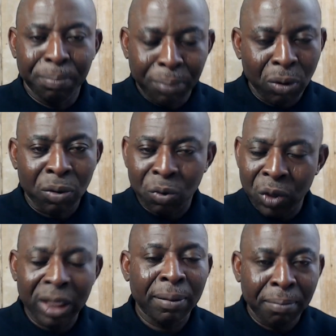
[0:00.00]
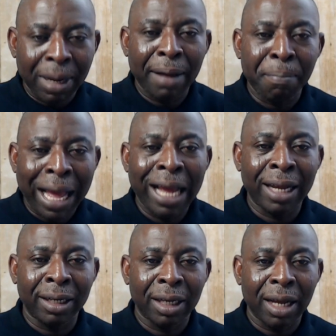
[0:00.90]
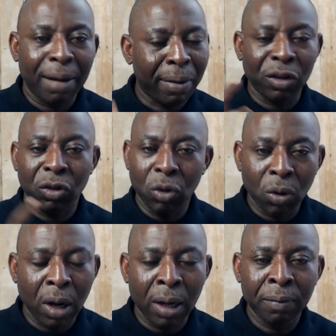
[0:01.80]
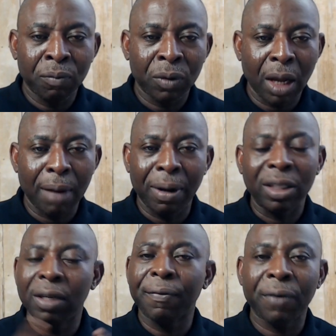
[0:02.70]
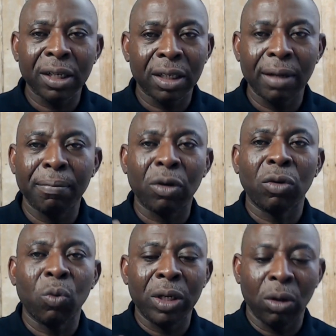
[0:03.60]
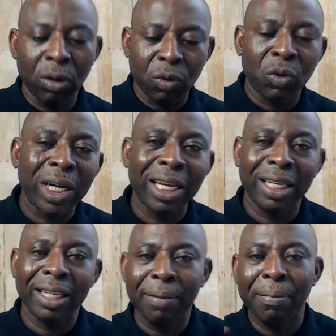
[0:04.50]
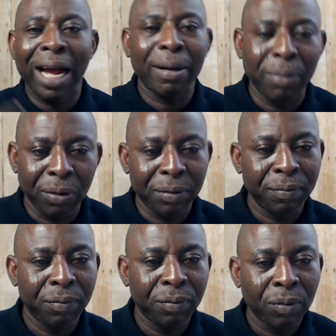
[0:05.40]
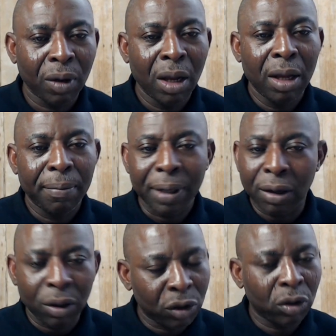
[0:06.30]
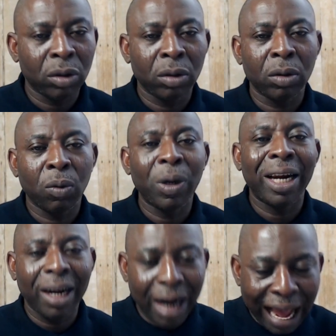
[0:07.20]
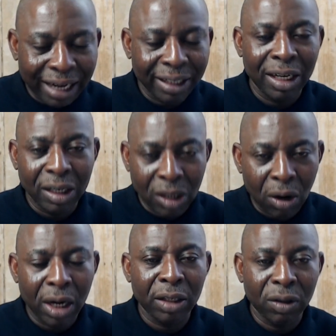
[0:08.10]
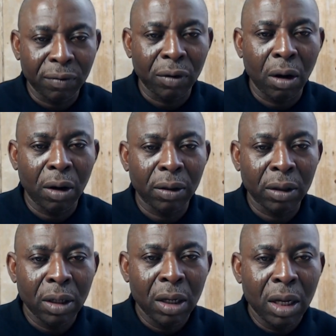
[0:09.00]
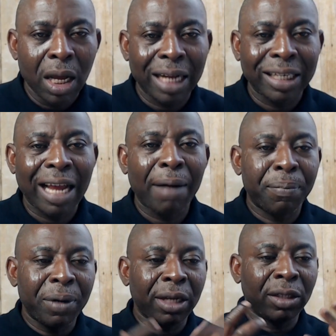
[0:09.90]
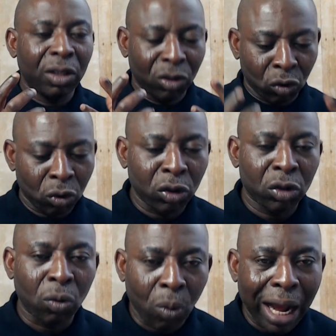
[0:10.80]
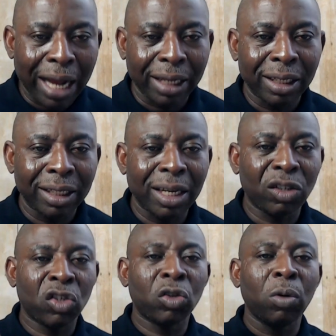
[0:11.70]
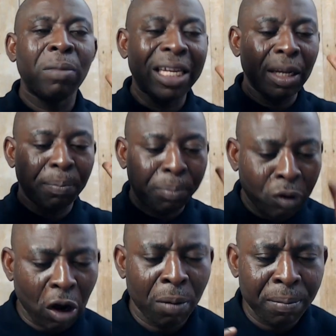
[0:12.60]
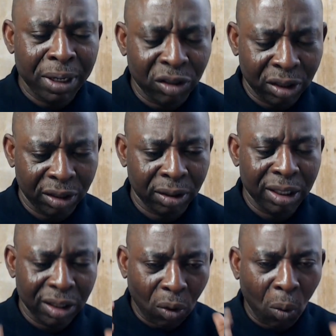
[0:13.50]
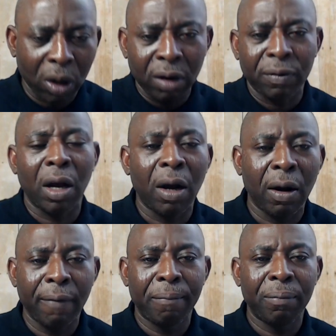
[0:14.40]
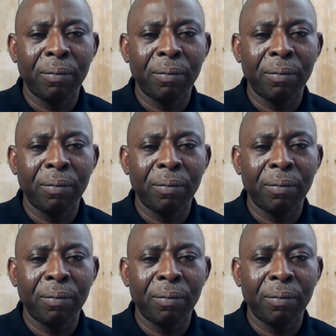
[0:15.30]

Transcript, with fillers: book written by man about yoga, about different things, but we don't read the Bible because we lack the knowledge of God. And that brings destruction. Why? There's so many promises in the Word of God.